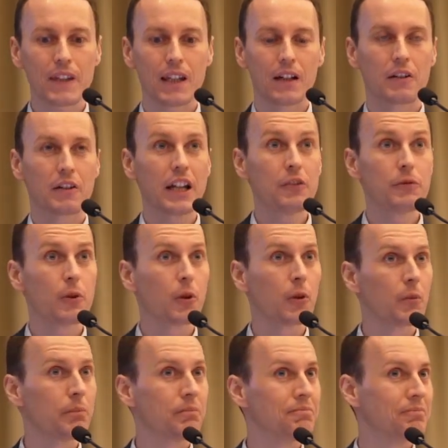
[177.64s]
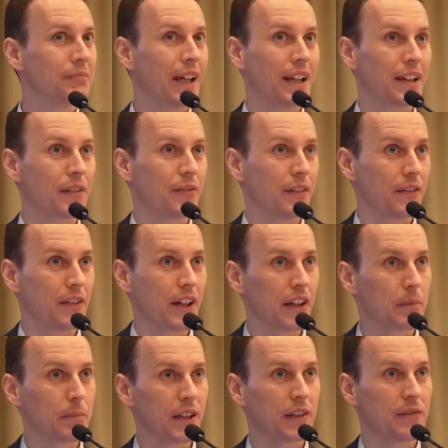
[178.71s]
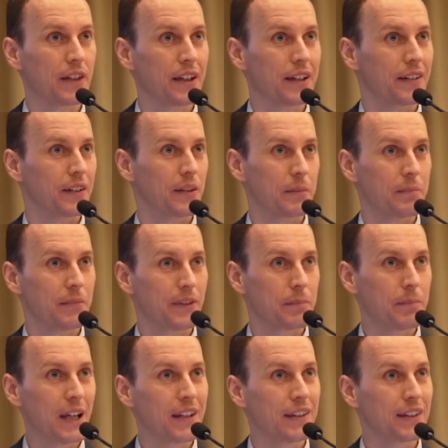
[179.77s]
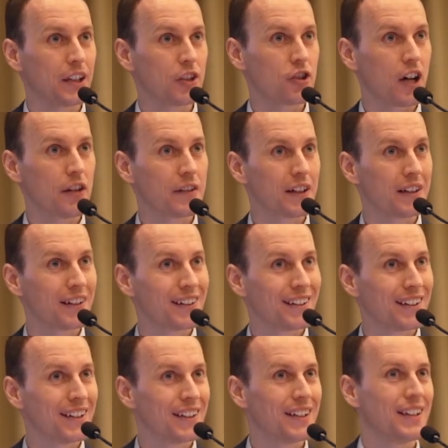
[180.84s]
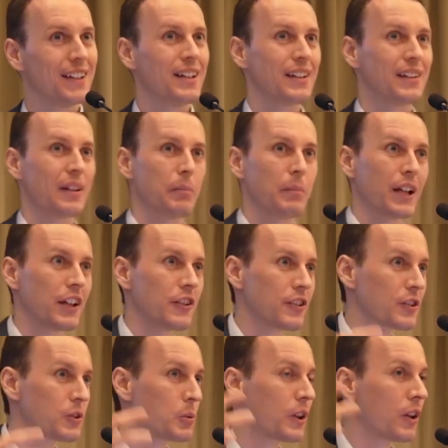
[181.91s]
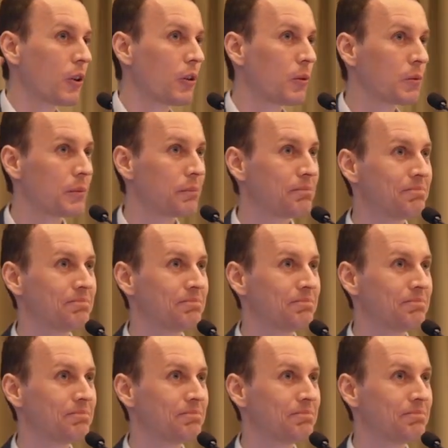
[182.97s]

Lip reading: rainfall and a very specific space in Java. Somebody just took a loan.